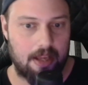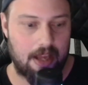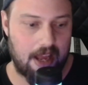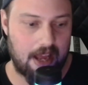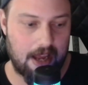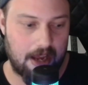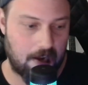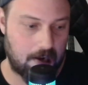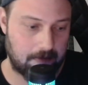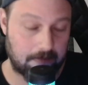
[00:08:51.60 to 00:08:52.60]

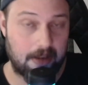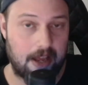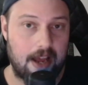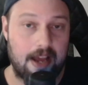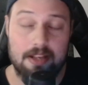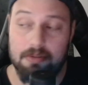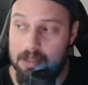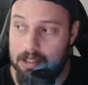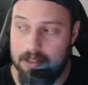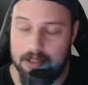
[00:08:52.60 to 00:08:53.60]
And as
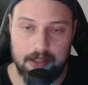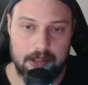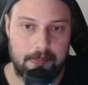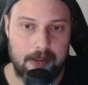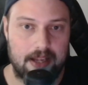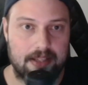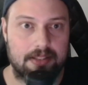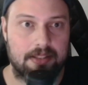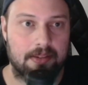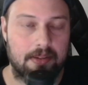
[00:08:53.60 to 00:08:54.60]
we learned in the
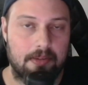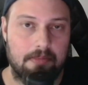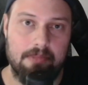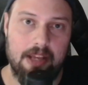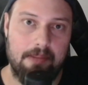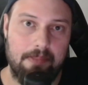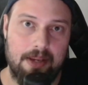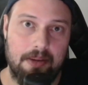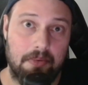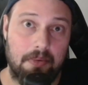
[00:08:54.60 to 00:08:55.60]
past, maybe
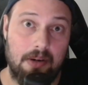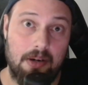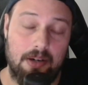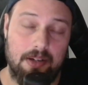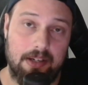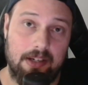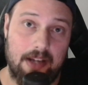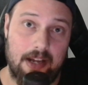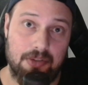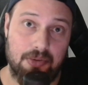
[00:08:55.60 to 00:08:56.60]
you are
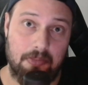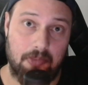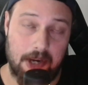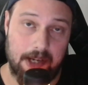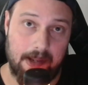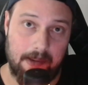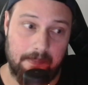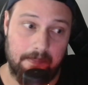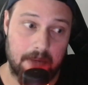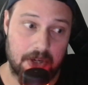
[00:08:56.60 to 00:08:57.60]
inclined to
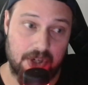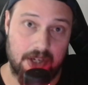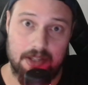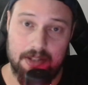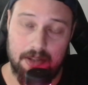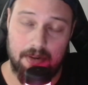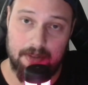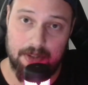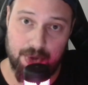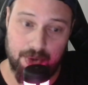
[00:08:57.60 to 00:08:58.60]
breaking machines in
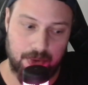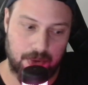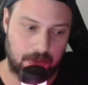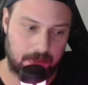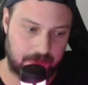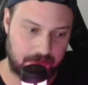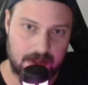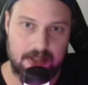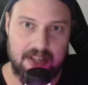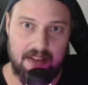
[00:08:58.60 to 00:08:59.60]
order to
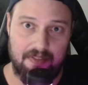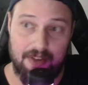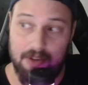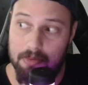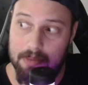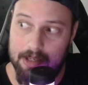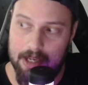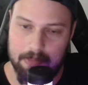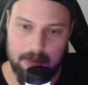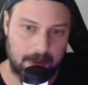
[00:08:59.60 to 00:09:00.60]
save human
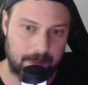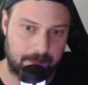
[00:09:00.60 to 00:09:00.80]
labor